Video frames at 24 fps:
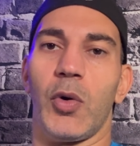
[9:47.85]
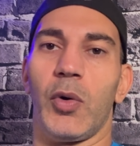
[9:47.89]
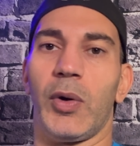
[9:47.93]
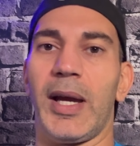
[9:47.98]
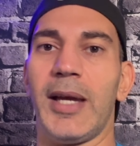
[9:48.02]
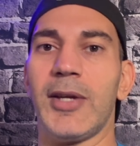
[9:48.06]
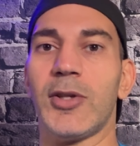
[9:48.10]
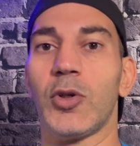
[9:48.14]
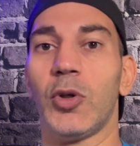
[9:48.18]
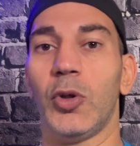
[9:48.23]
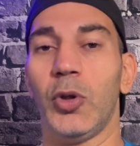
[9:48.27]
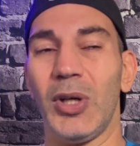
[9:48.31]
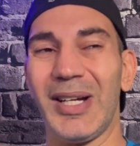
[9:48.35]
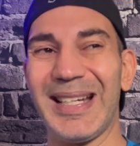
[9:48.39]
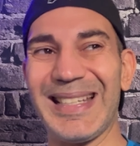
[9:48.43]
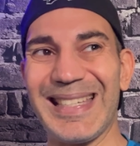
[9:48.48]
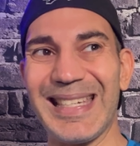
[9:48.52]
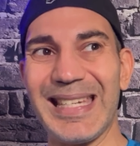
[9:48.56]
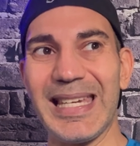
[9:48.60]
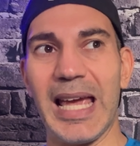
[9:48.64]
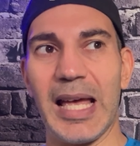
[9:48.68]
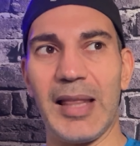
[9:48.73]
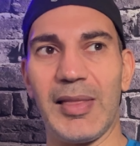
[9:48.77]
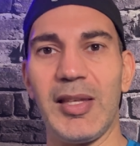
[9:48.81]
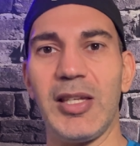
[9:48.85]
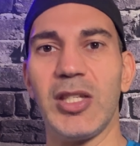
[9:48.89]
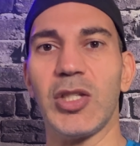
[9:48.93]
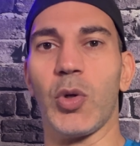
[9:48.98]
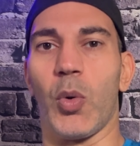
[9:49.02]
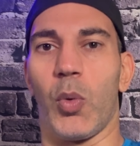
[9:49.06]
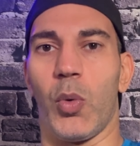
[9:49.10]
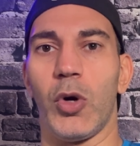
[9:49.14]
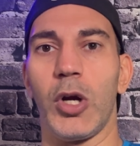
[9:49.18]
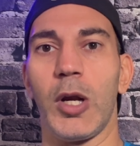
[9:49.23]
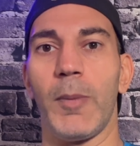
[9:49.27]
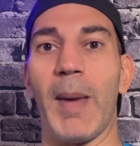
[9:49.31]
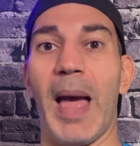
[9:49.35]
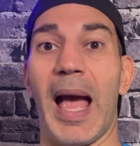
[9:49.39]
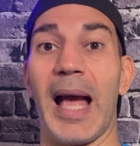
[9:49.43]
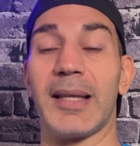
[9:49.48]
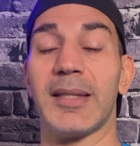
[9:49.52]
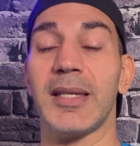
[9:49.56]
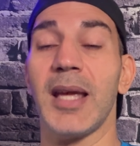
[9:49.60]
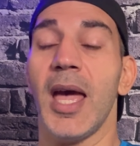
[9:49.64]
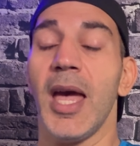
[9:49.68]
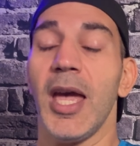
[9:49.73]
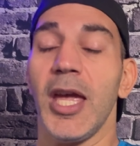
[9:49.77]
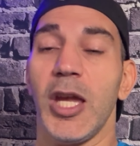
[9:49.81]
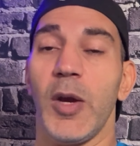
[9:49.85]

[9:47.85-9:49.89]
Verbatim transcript: okay? So look to get these quarterbacks.